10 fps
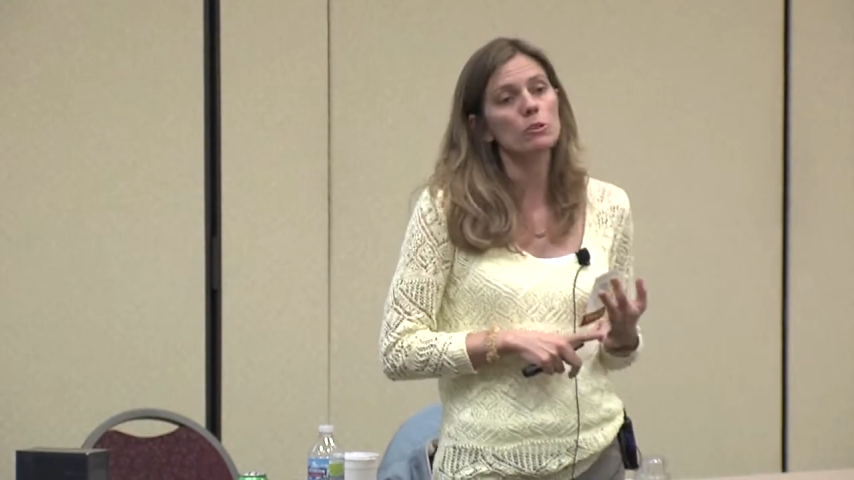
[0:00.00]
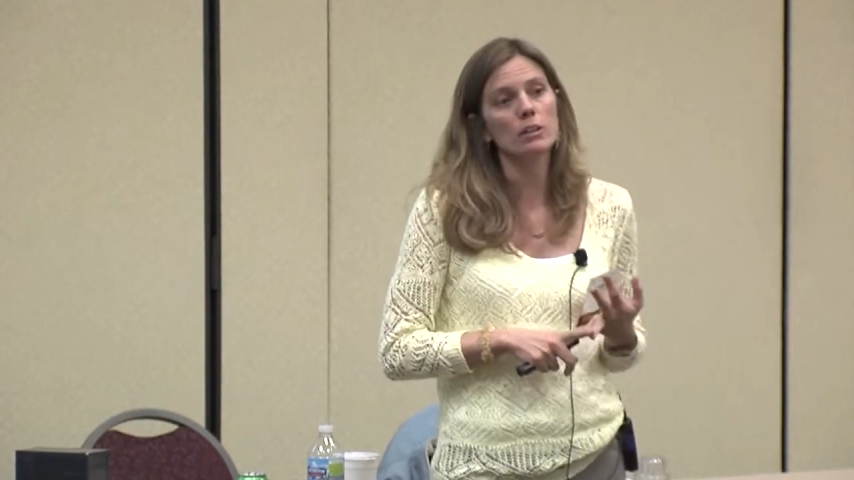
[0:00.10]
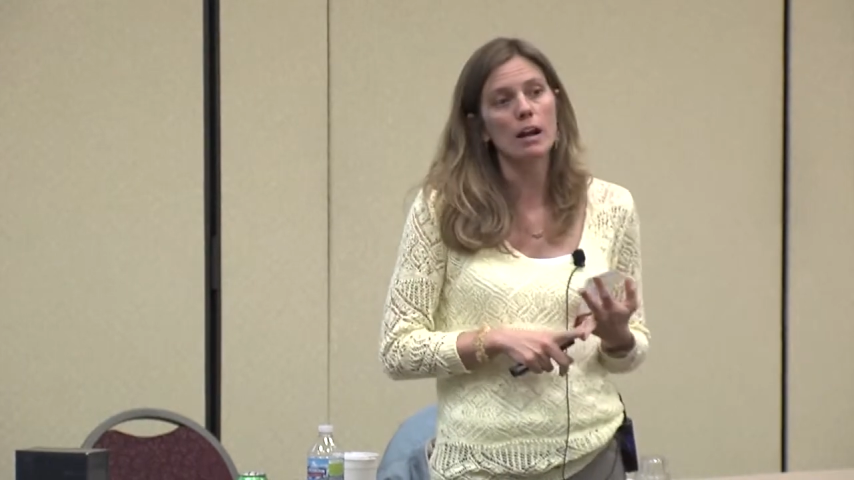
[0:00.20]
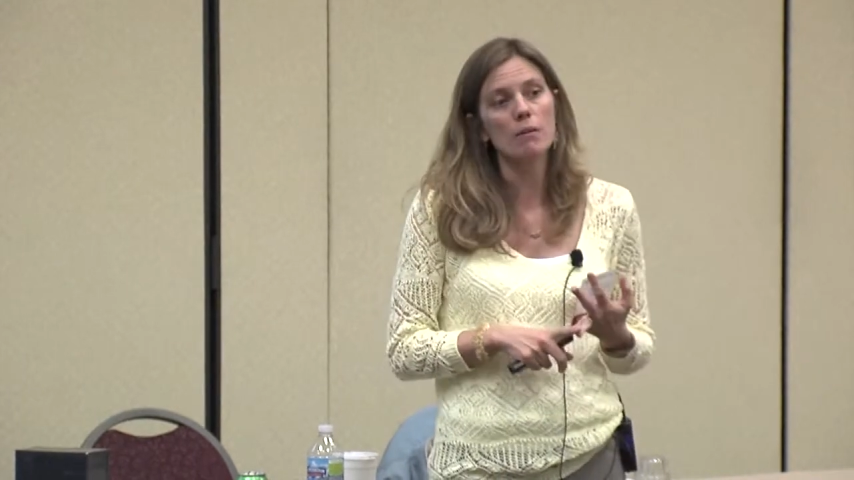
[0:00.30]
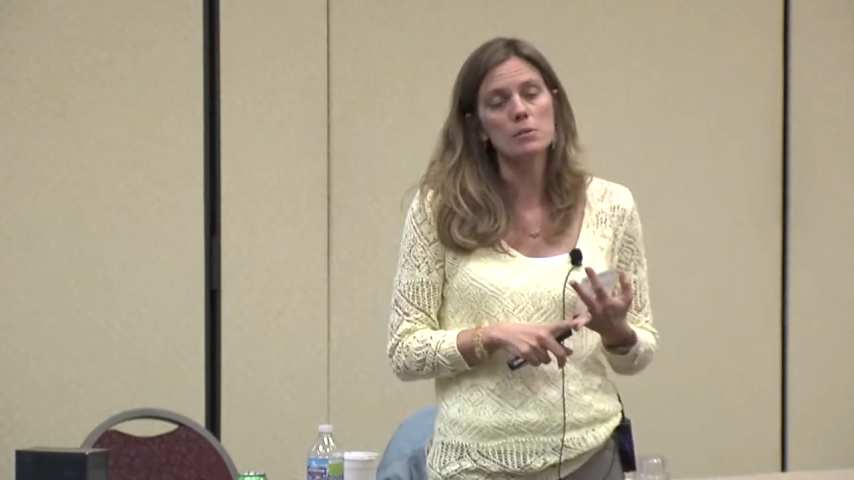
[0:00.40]
good
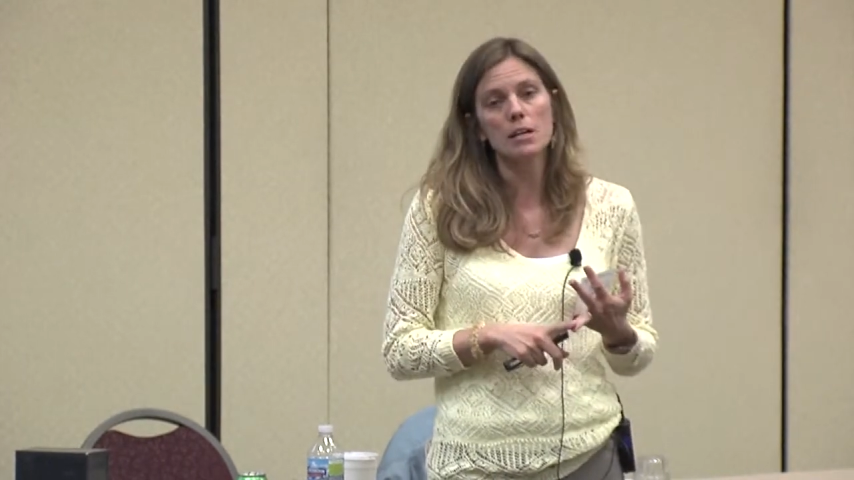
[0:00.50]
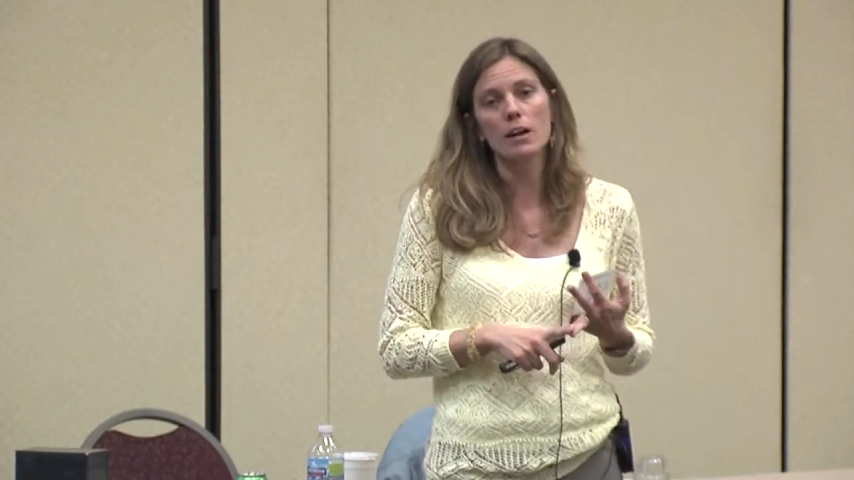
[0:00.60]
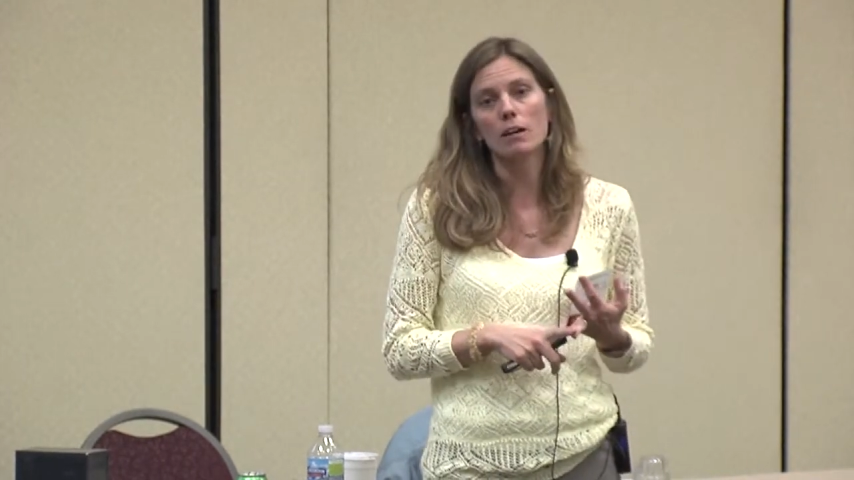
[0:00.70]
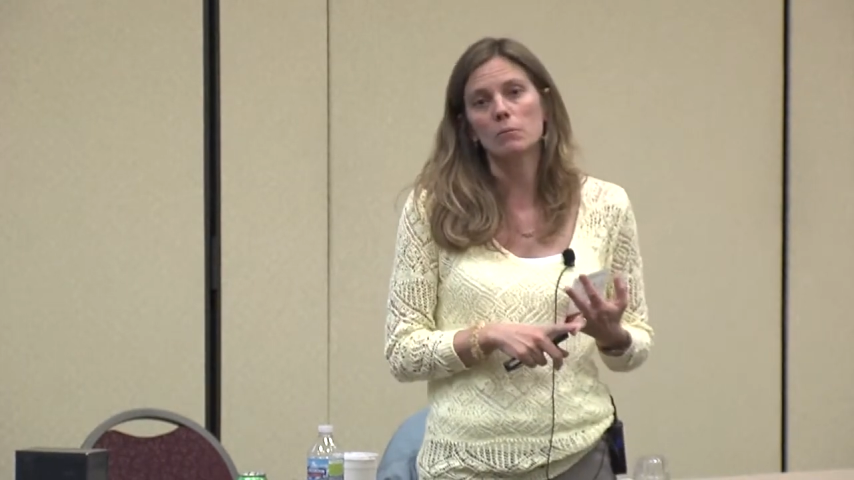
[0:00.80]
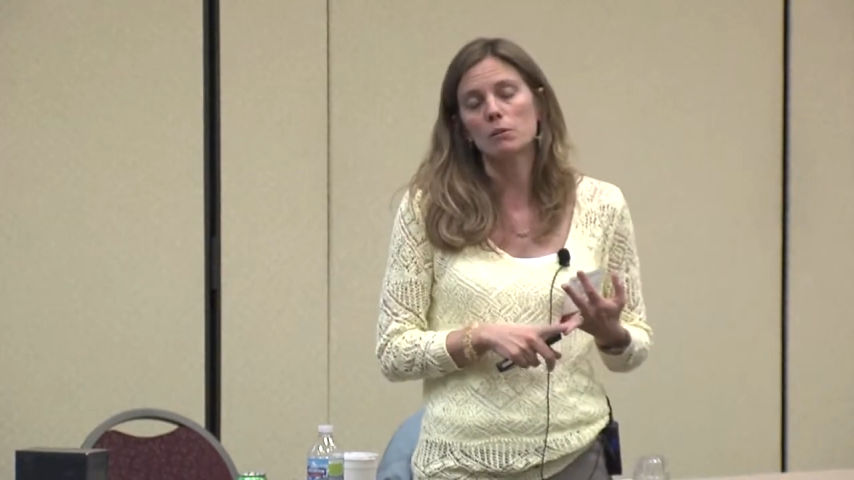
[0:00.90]

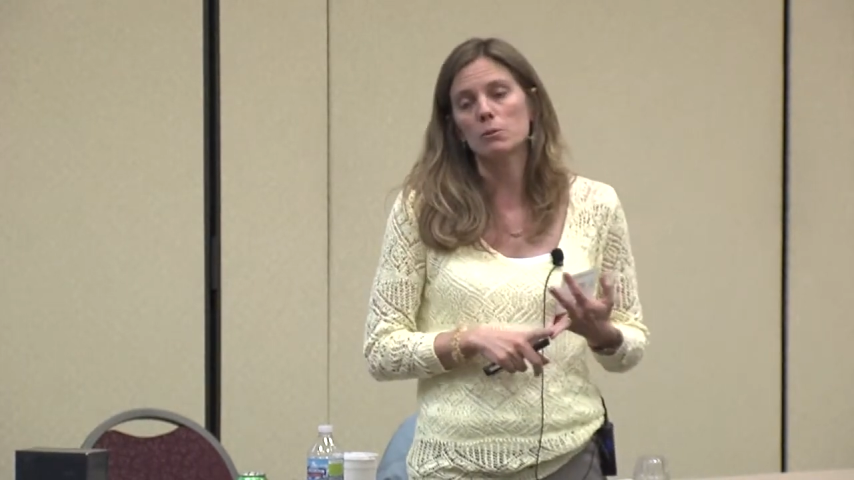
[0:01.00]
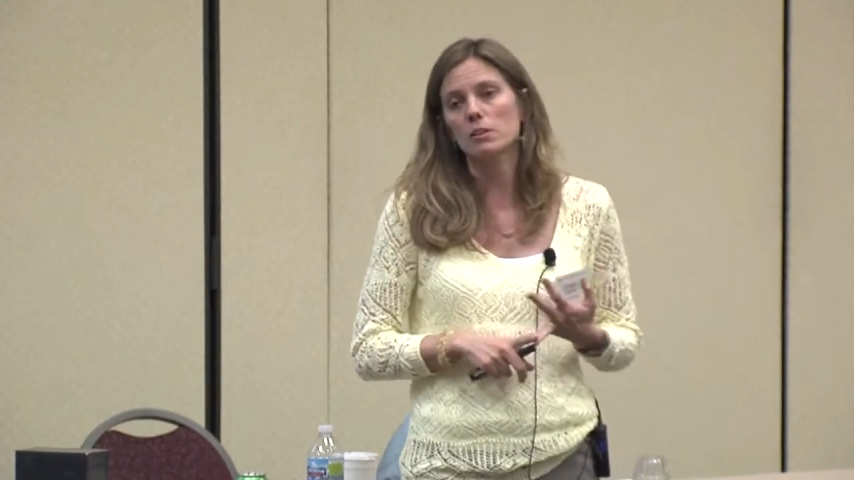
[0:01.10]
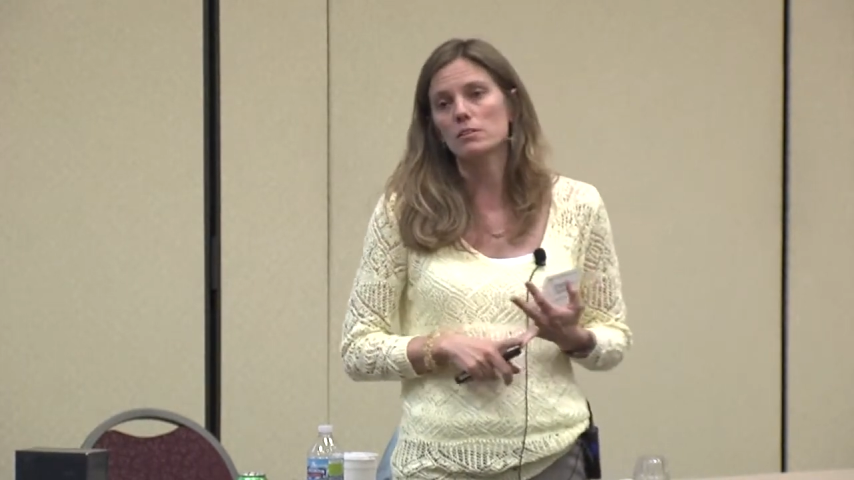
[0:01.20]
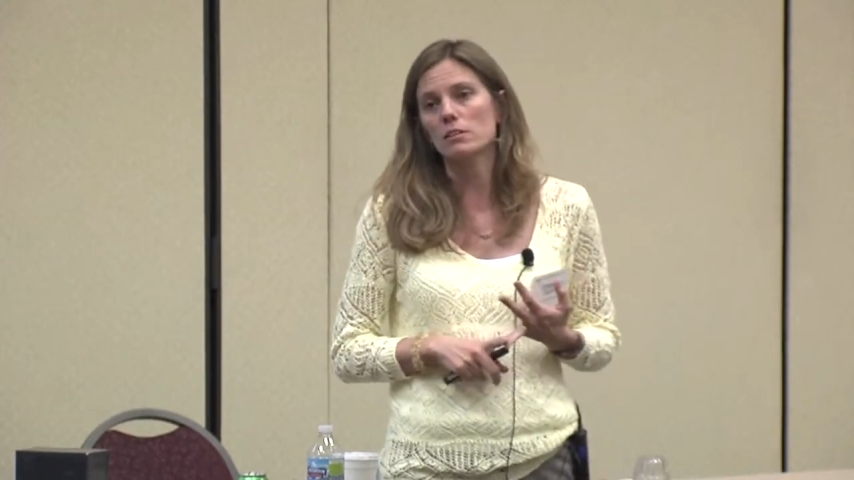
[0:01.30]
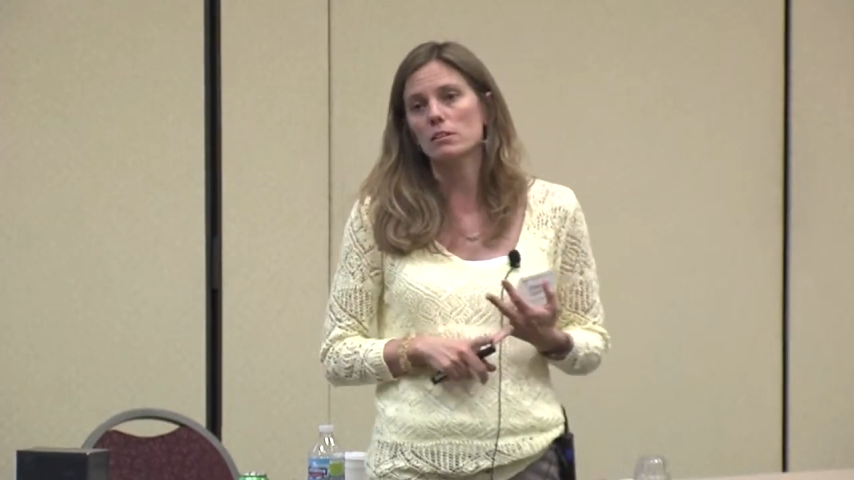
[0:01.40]
habitat, maybe
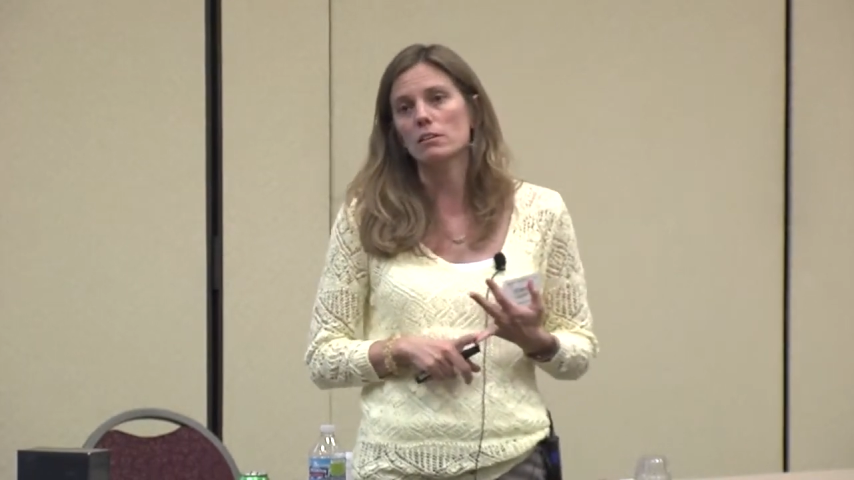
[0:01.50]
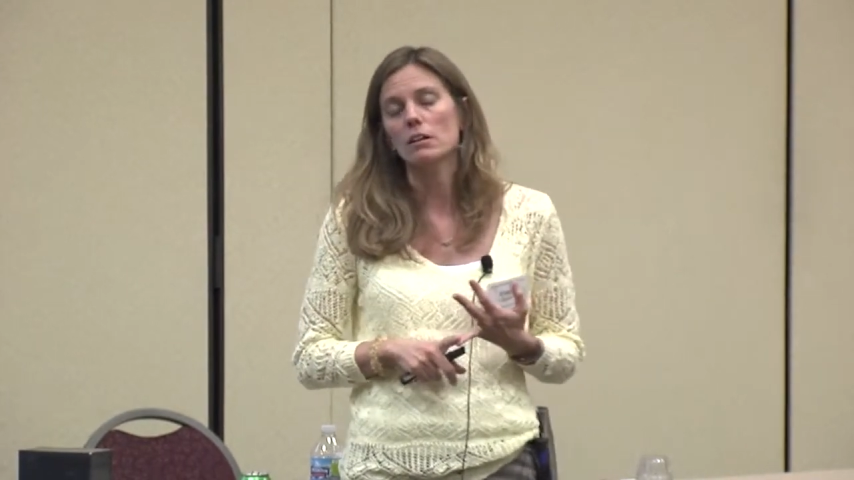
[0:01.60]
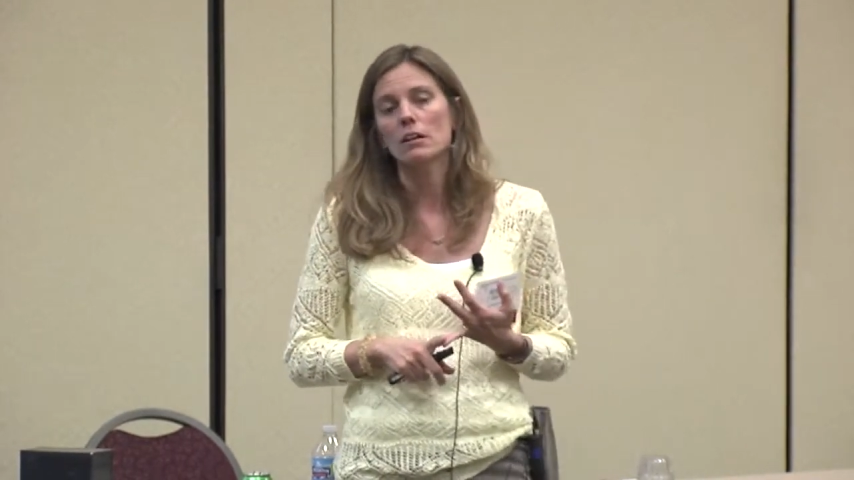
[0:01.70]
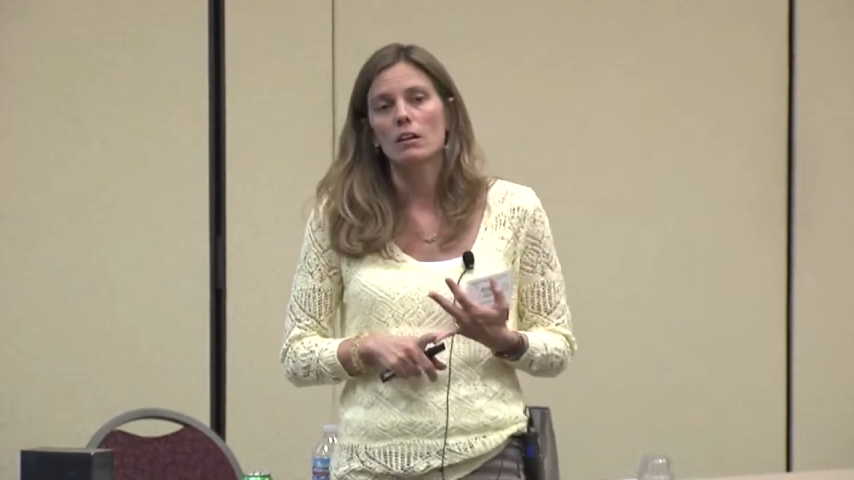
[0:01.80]
it's in